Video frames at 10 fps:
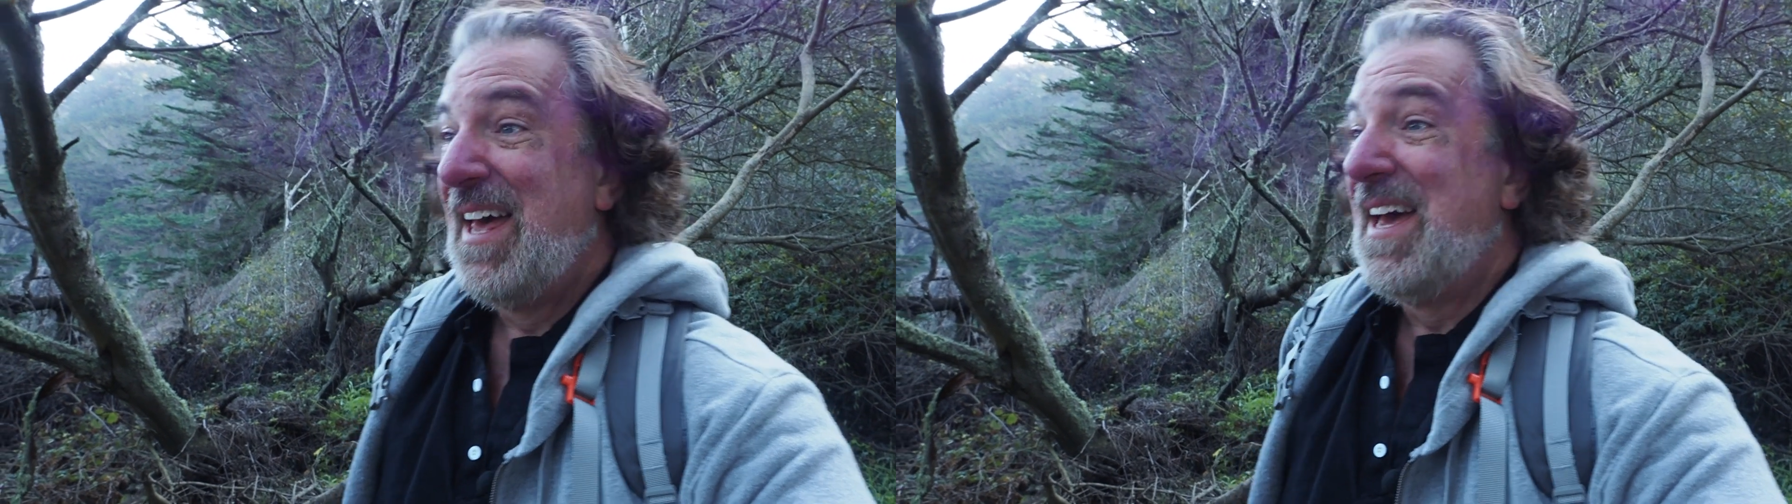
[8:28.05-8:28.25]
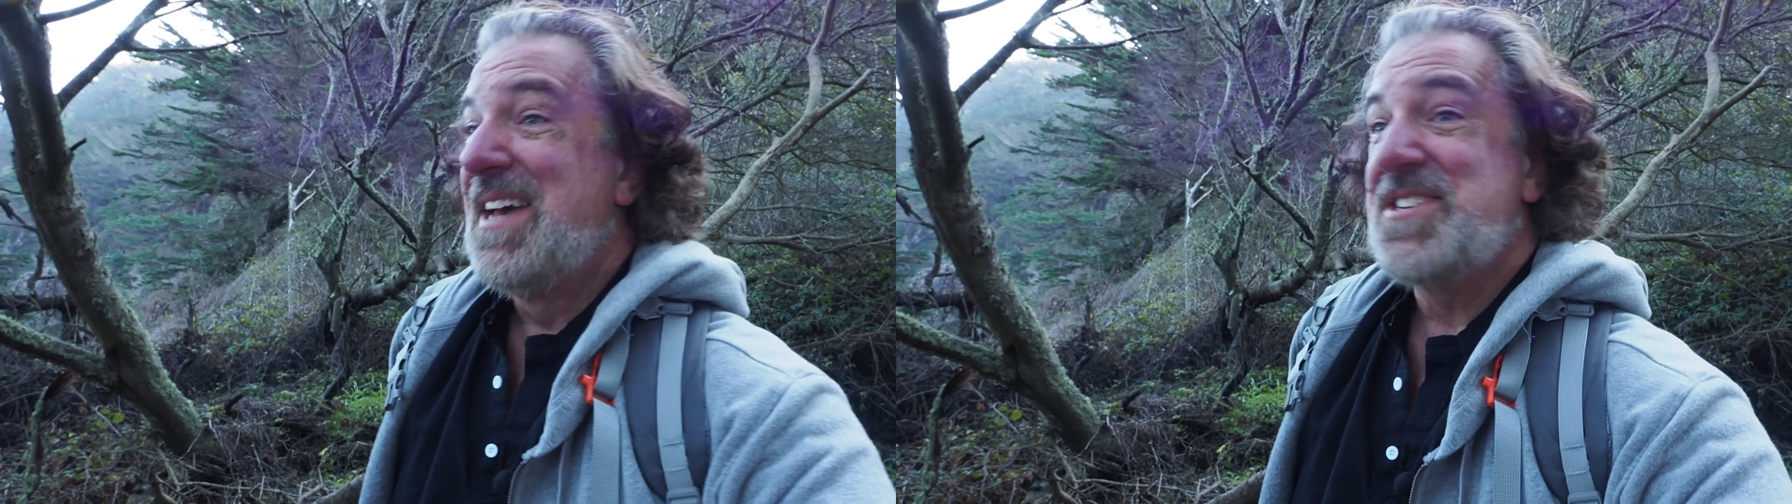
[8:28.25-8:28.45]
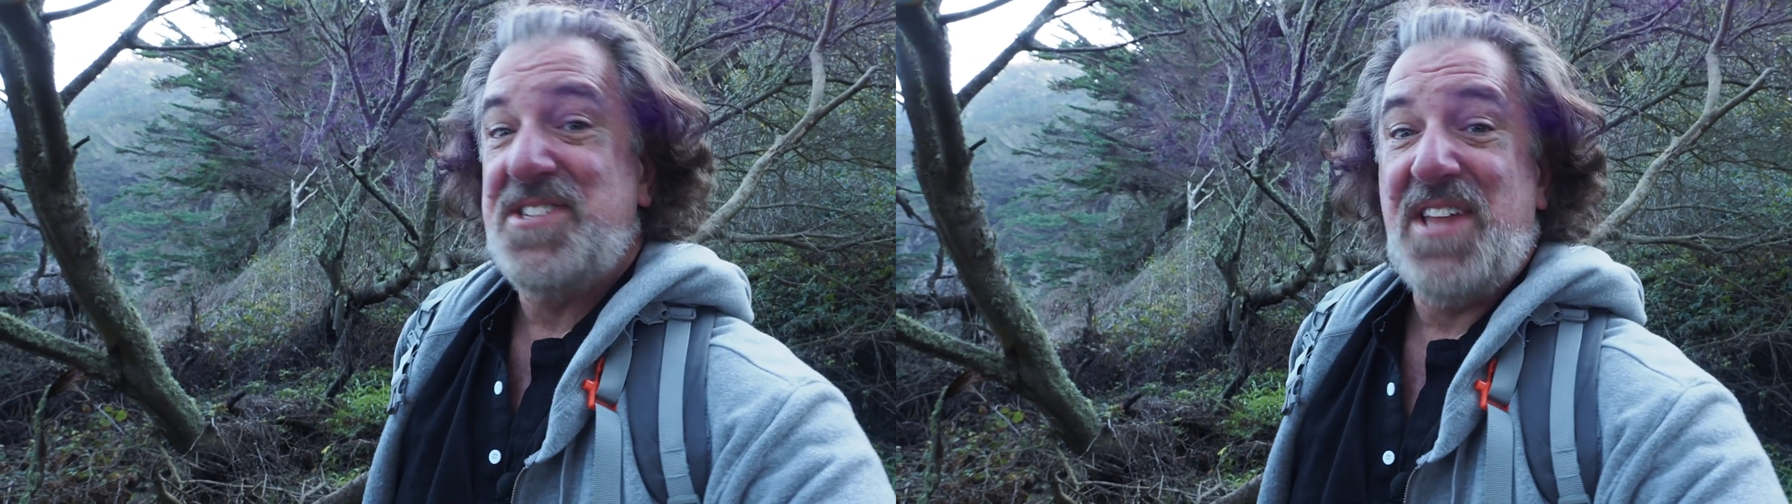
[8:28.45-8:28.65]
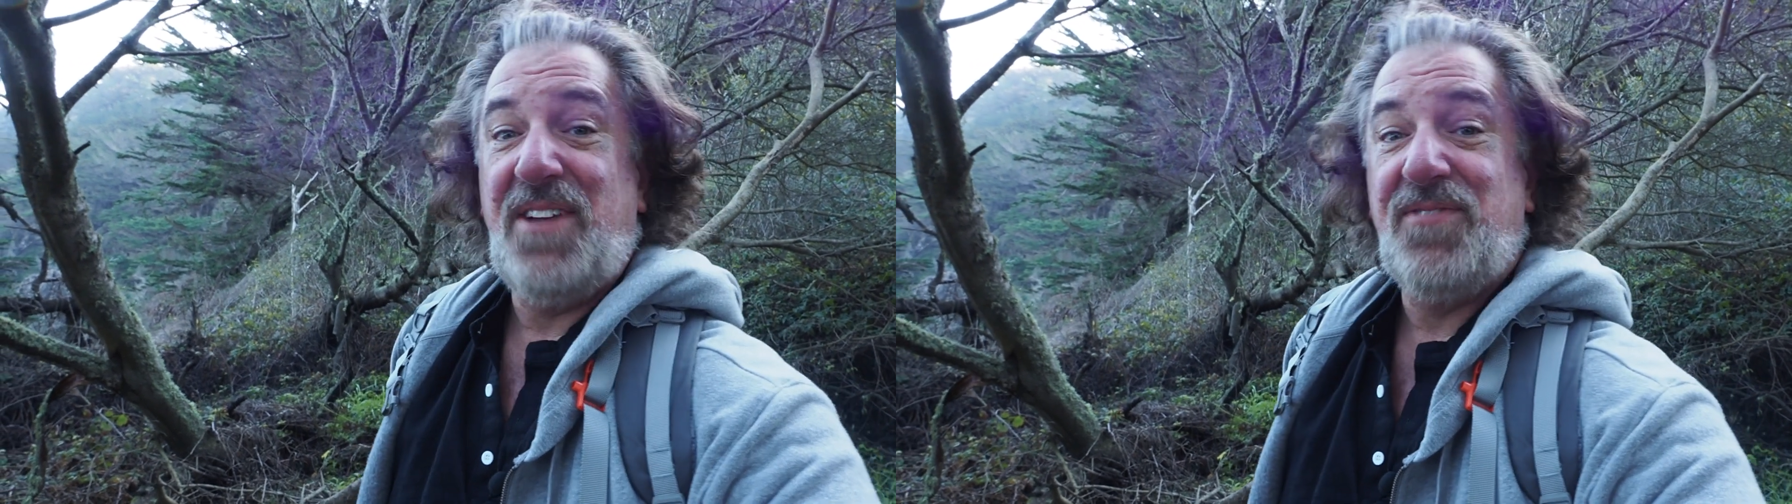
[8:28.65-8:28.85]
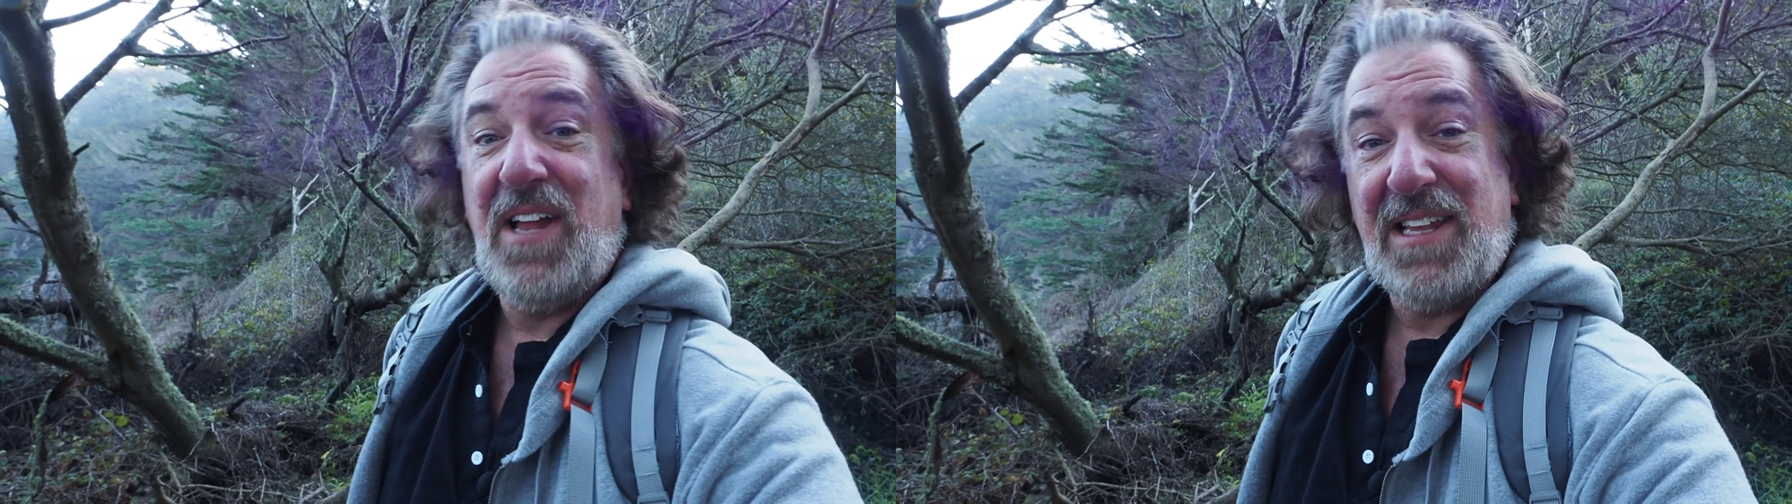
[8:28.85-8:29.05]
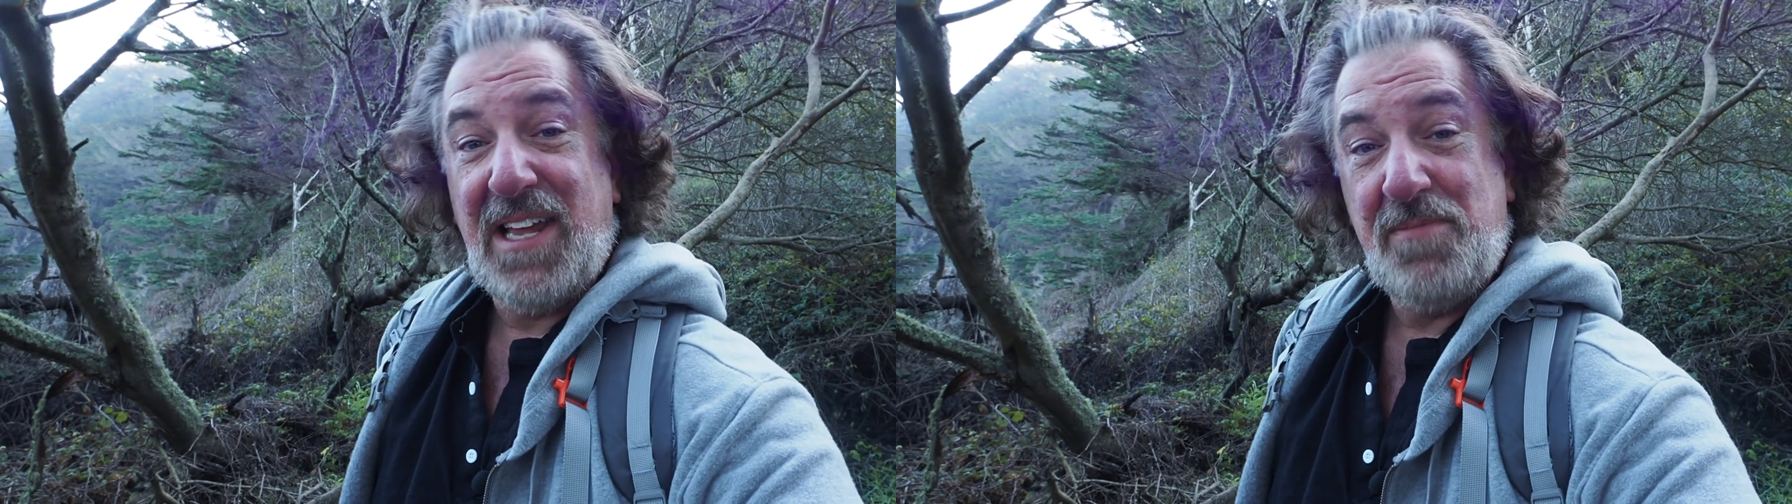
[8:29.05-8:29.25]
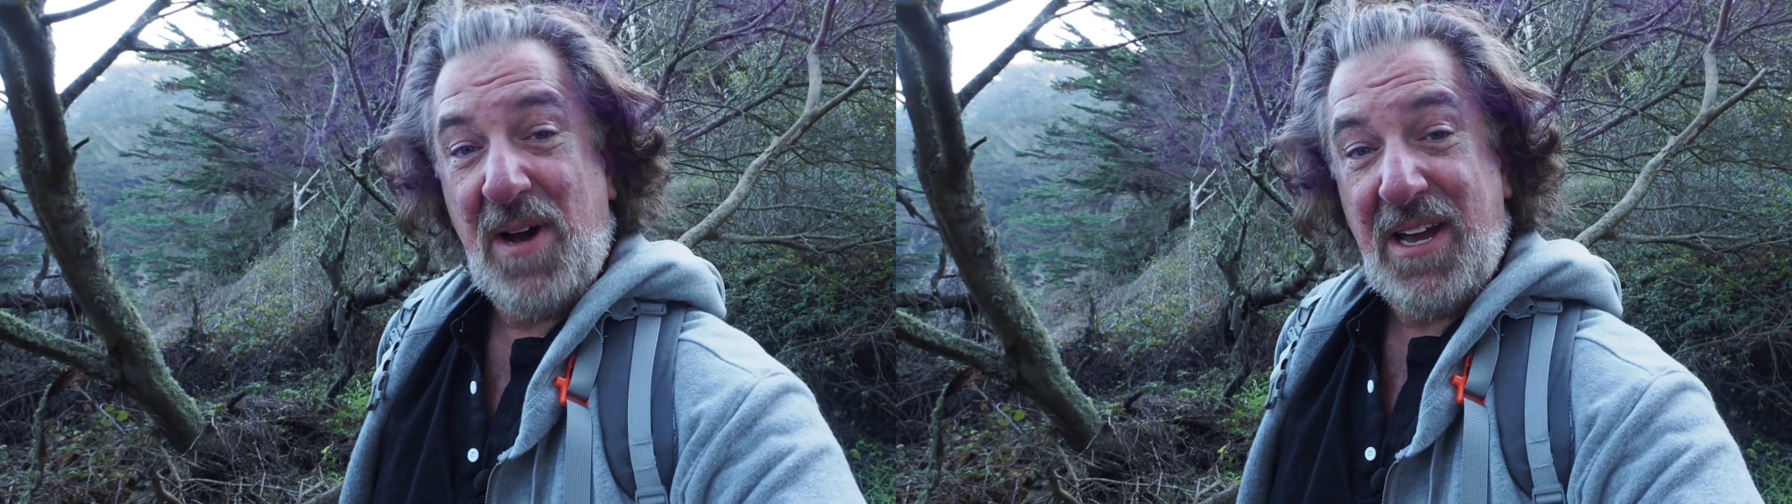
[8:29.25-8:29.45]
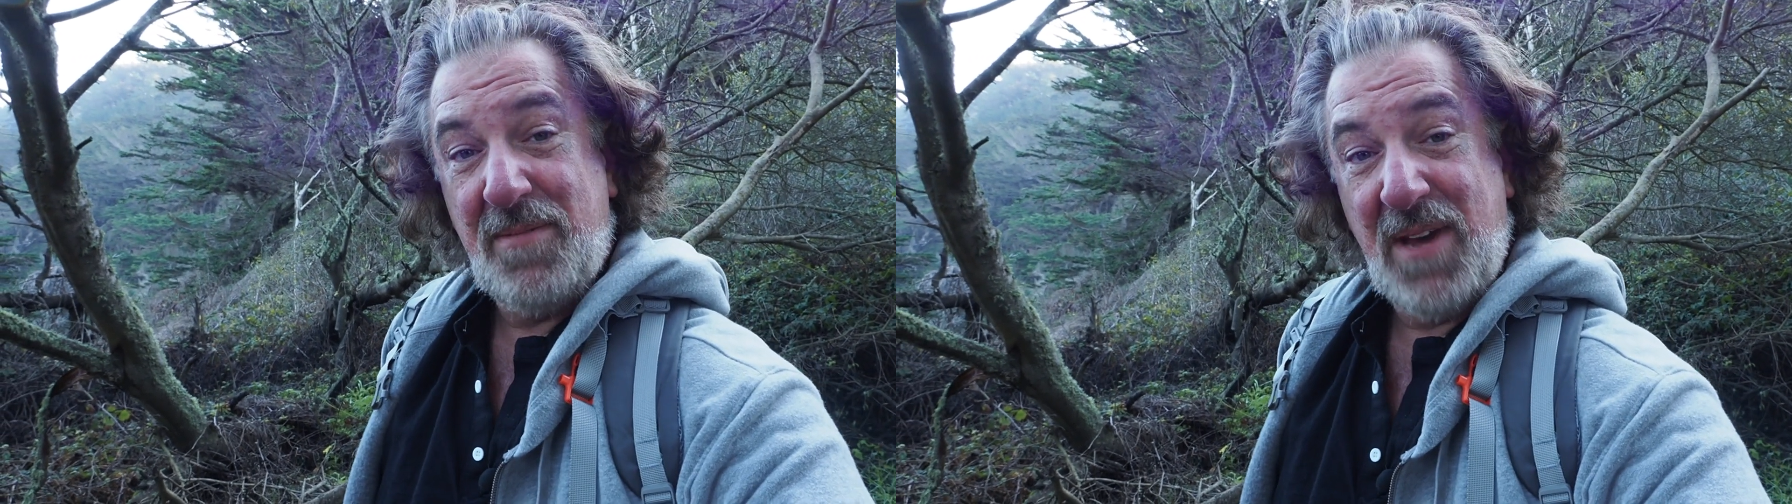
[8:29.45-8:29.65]
is it's not flat like
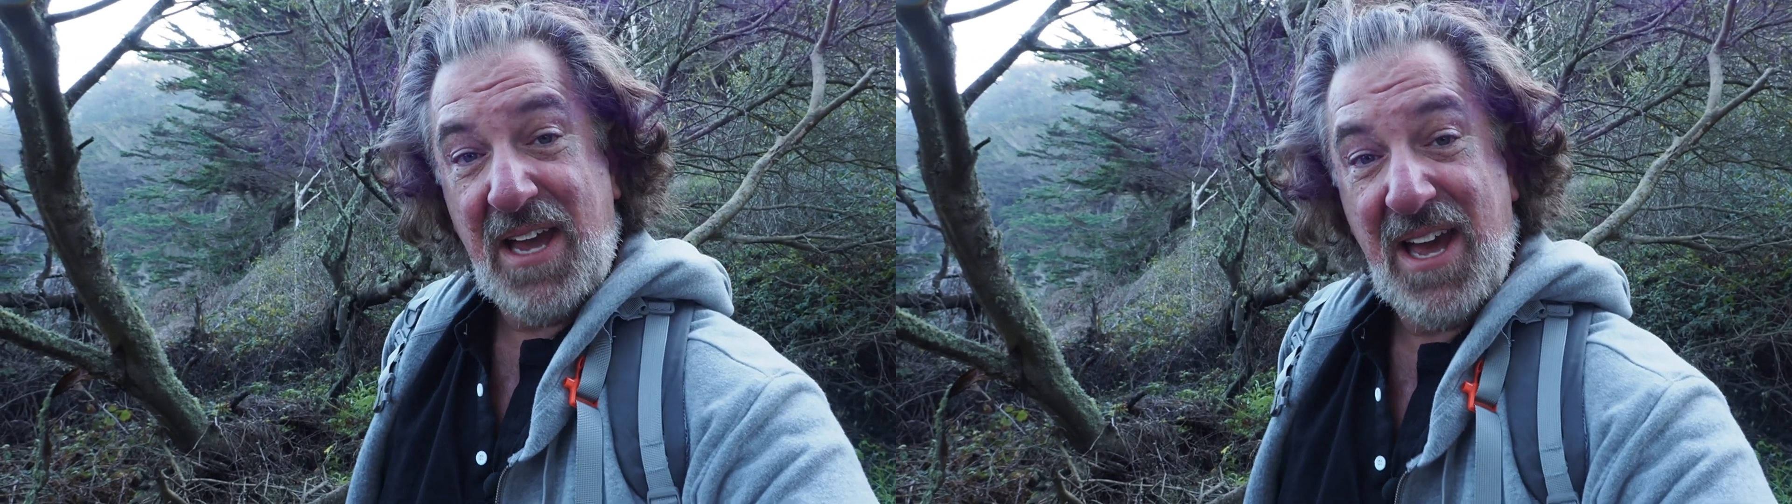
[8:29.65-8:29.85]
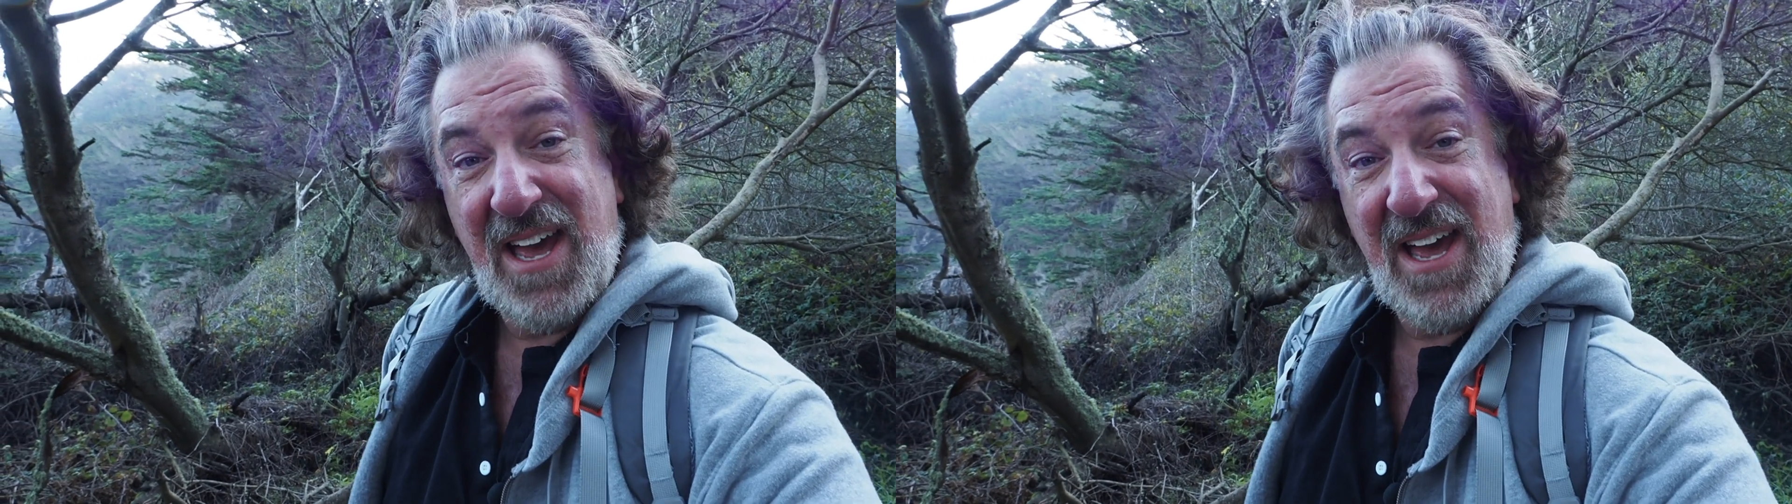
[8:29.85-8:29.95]
Miami.